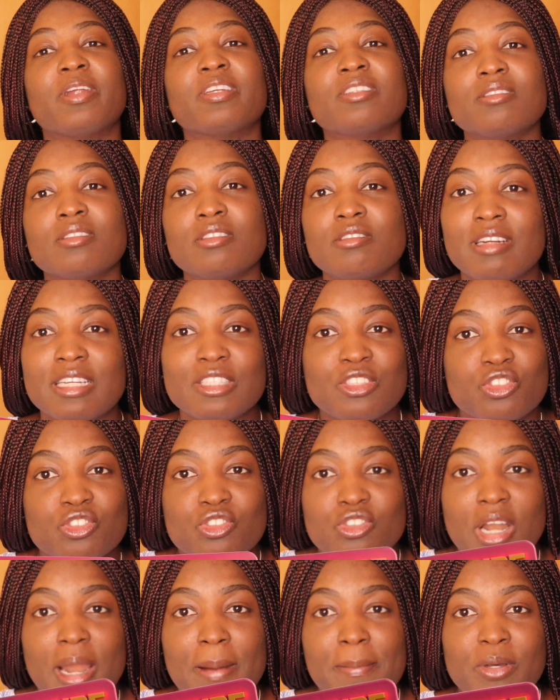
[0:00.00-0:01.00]
pressing the red
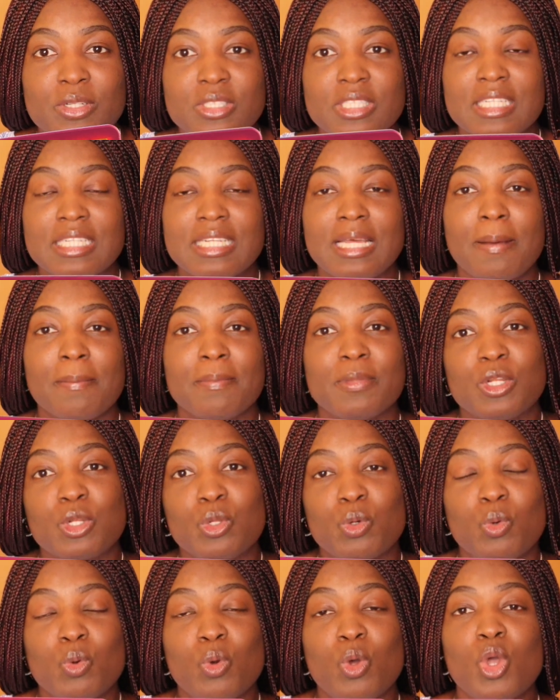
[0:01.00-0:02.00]
subscribe button down
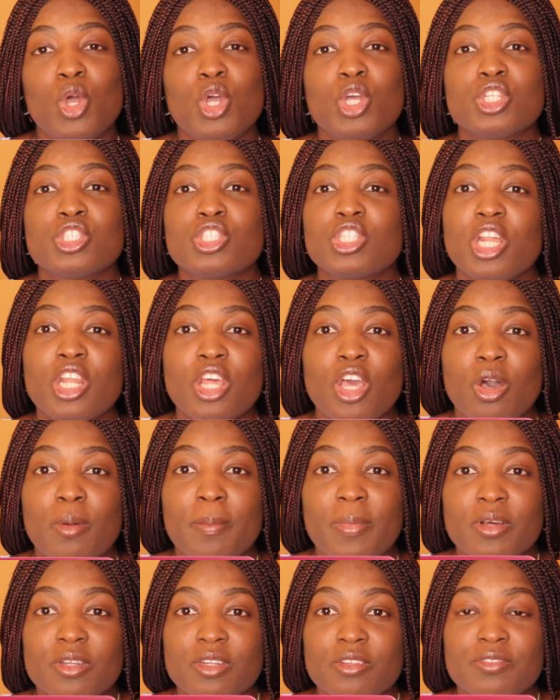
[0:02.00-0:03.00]
below. Turn on your
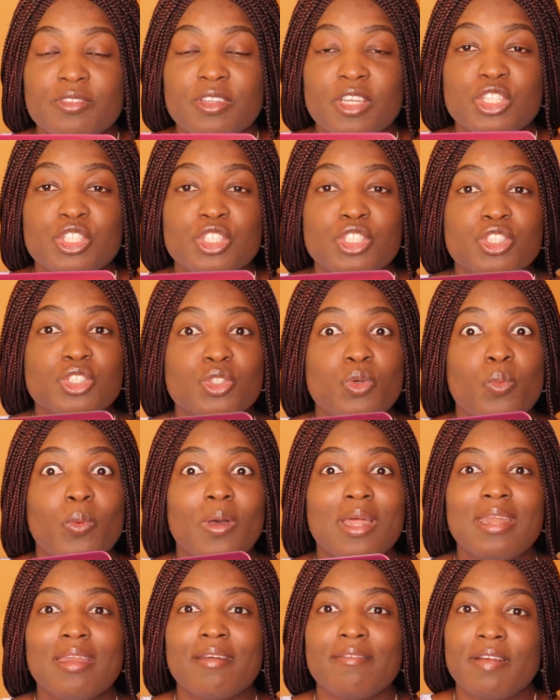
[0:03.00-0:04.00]
bell notification so
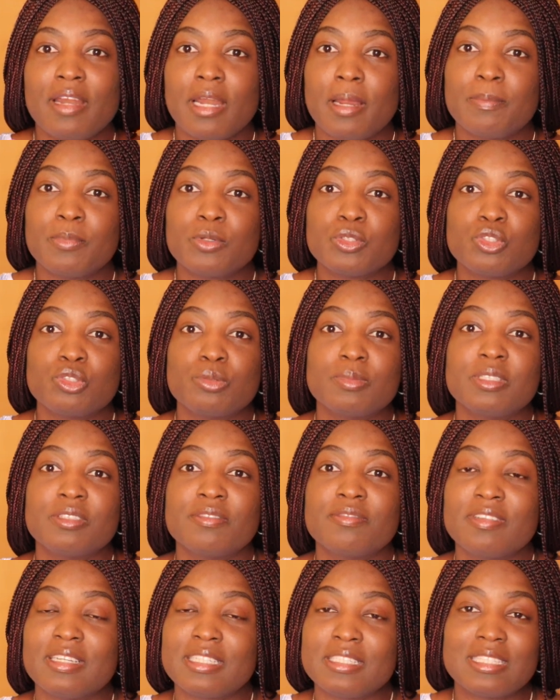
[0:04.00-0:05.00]
whenever I post, you'll be
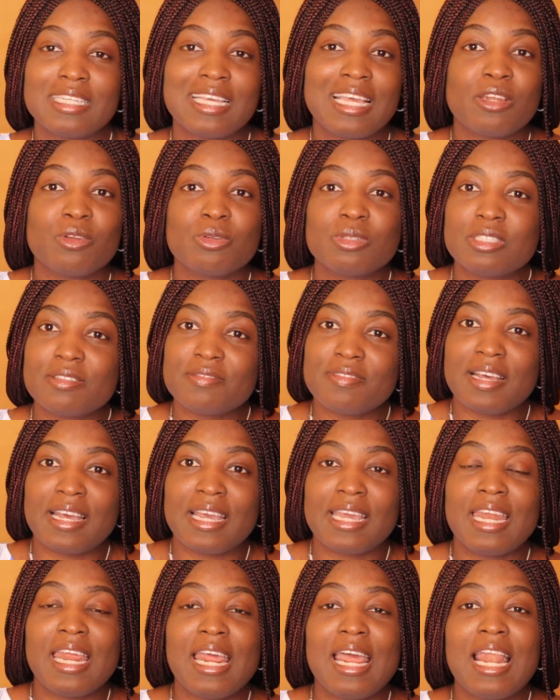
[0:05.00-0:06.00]
the first to get
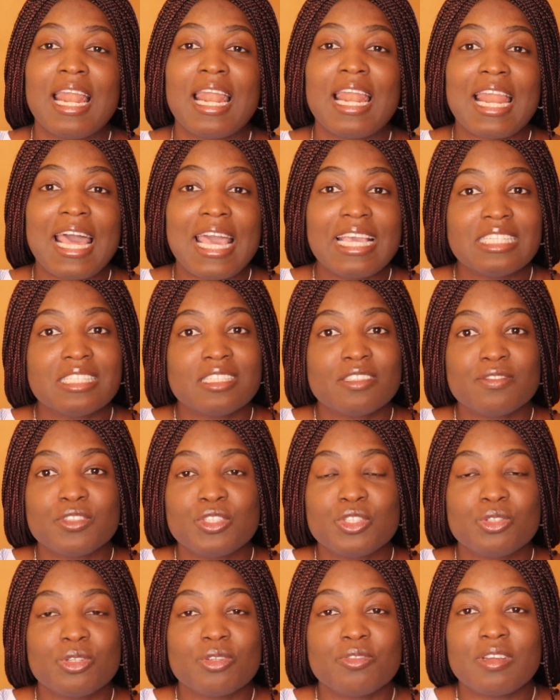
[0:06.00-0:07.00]
notified. Like this
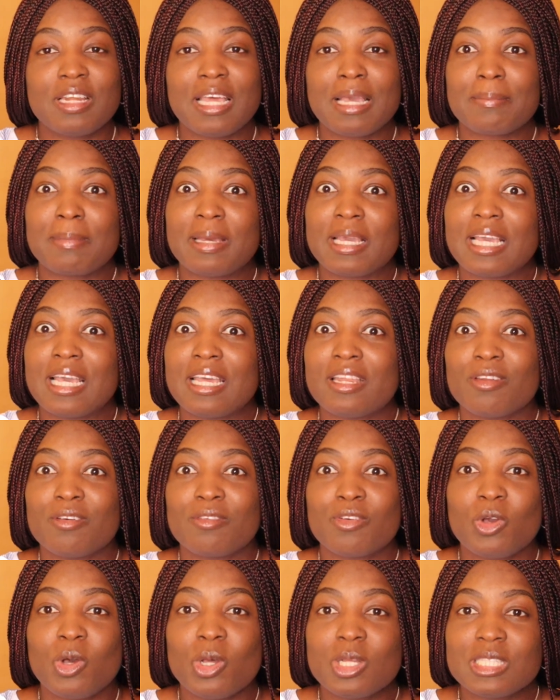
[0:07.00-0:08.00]
video if you like my kind
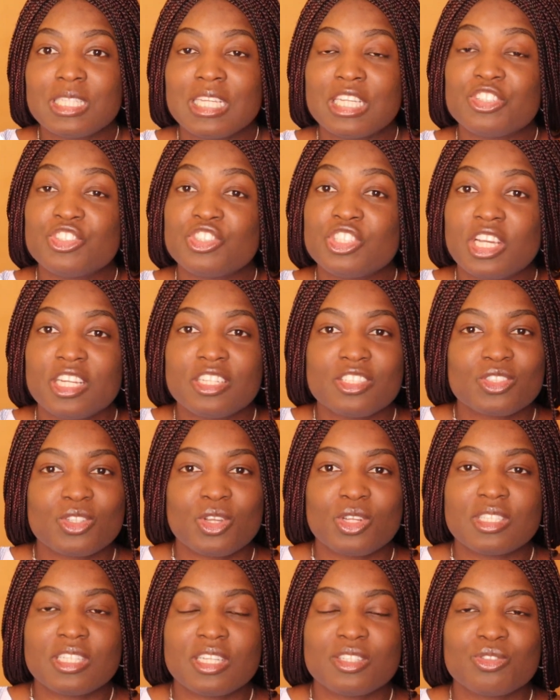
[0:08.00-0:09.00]
of content. Share this
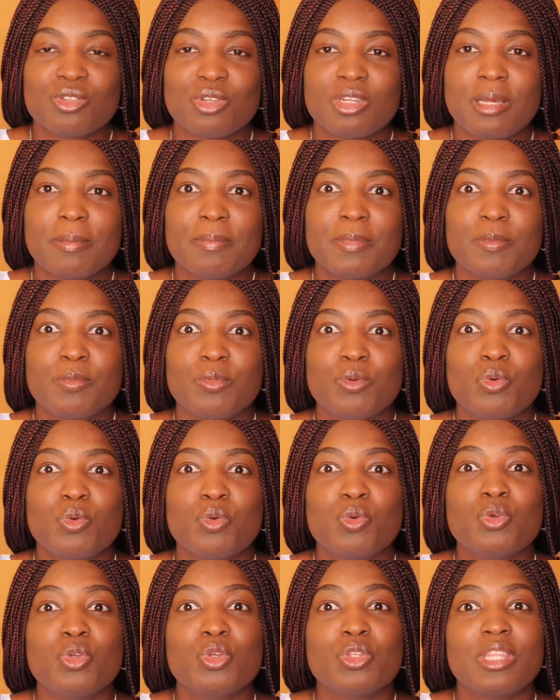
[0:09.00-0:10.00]
content to other people
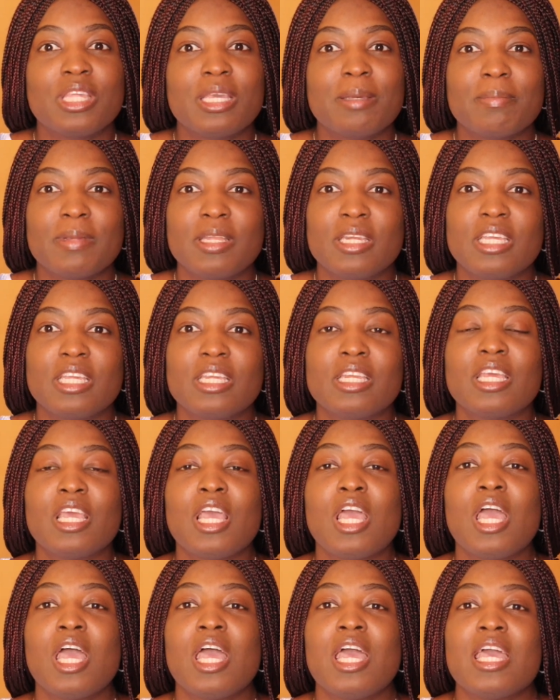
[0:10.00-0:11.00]
who you think may need
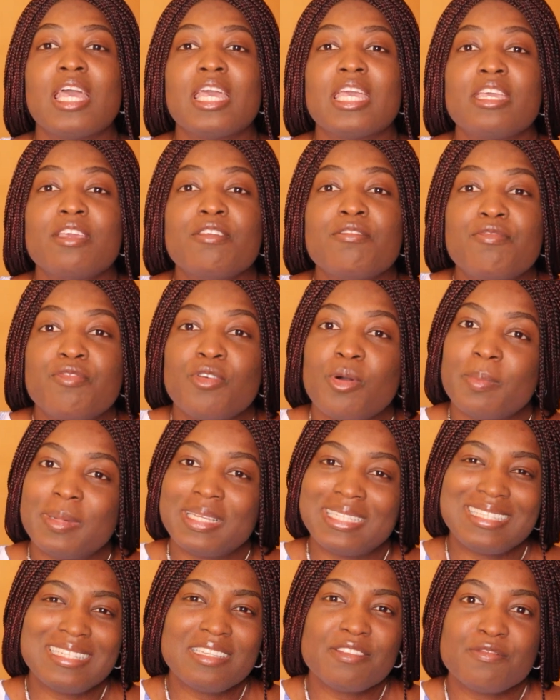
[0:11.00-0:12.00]

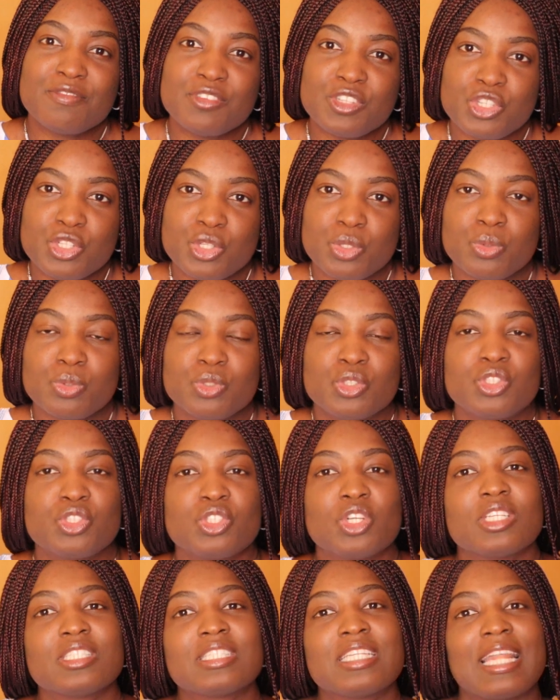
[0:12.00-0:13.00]
informative videos
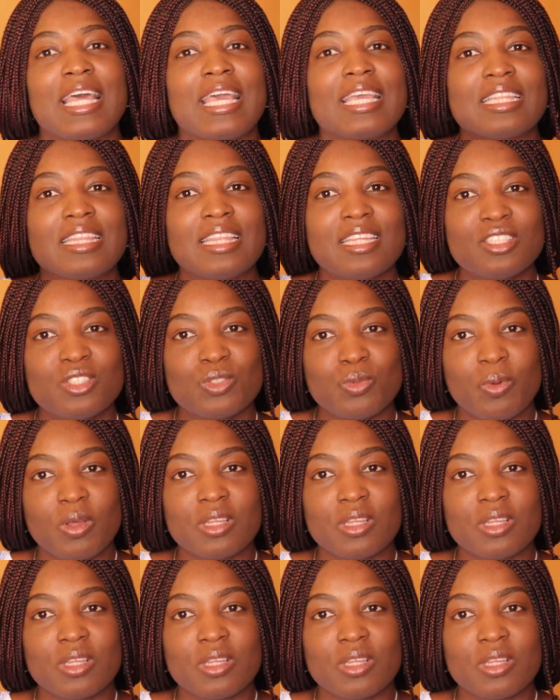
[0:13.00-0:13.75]
just like this